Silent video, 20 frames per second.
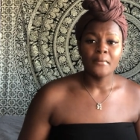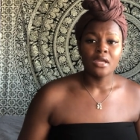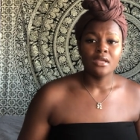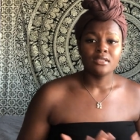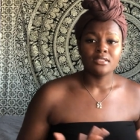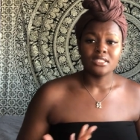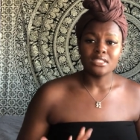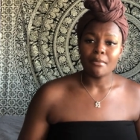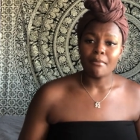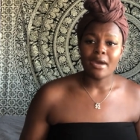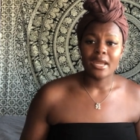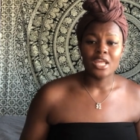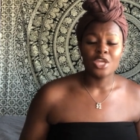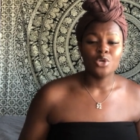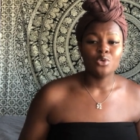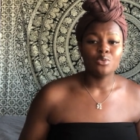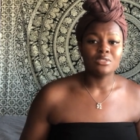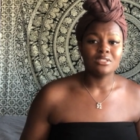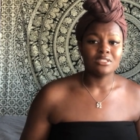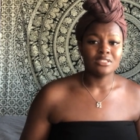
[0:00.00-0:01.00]
somebody
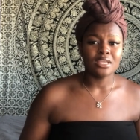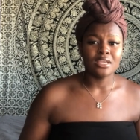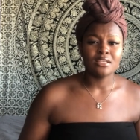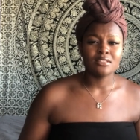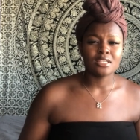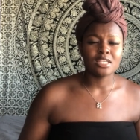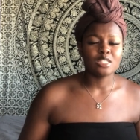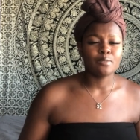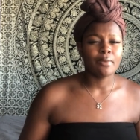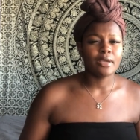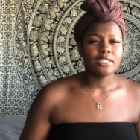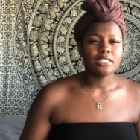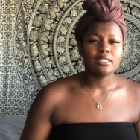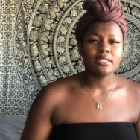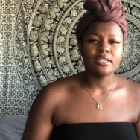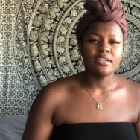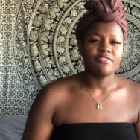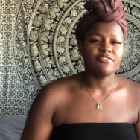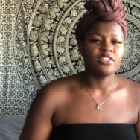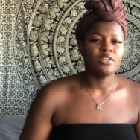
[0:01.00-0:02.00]
who stinks,
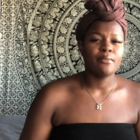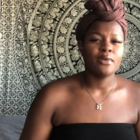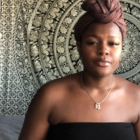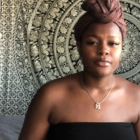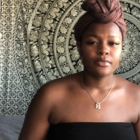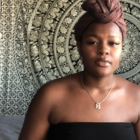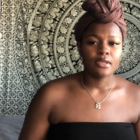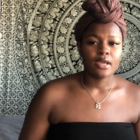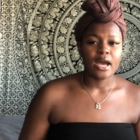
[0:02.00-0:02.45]
especially a female.